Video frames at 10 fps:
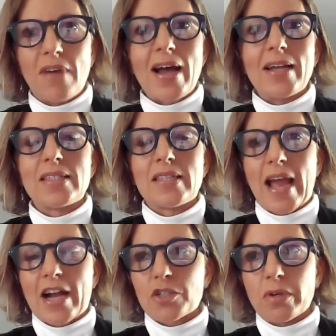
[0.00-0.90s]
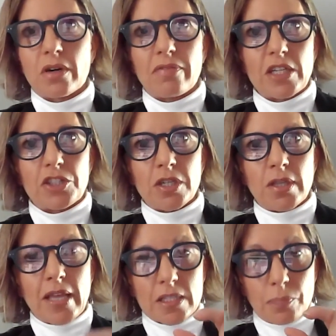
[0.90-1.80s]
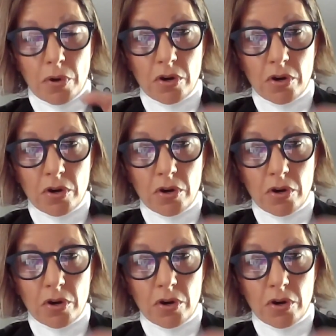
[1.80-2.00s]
There's hundreds of types of